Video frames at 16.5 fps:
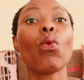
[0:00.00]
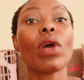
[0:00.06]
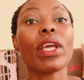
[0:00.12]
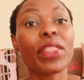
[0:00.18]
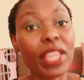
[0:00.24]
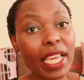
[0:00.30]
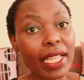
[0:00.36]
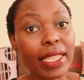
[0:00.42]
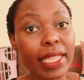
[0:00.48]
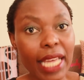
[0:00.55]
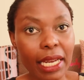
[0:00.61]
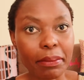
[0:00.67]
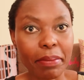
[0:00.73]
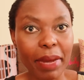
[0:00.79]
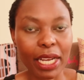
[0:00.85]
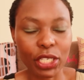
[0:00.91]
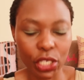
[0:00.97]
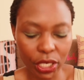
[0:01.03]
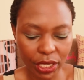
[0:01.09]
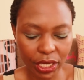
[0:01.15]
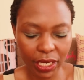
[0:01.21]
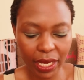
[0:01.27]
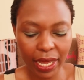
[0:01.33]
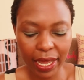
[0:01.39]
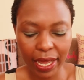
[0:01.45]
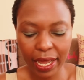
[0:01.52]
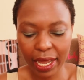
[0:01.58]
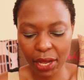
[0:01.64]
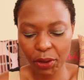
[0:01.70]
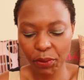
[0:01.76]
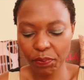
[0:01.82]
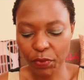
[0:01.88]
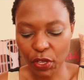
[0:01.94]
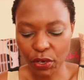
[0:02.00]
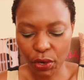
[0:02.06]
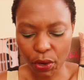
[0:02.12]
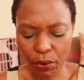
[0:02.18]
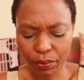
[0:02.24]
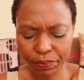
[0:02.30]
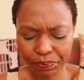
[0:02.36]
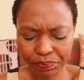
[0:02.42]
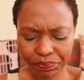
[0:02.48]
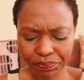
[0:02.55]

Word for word: within that budget, you know?